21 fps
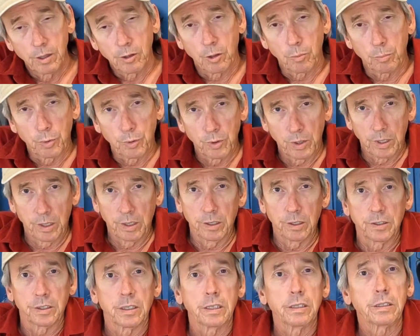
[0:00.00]
The put-in
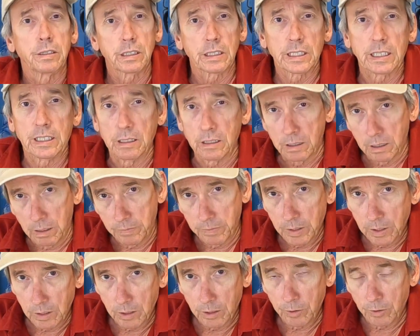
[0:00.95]
is at
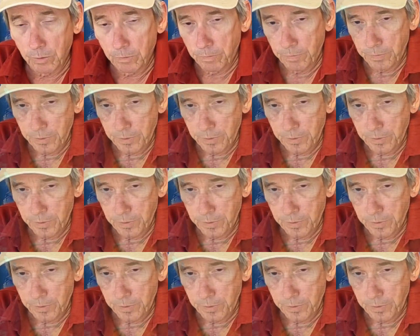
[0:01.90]
6,700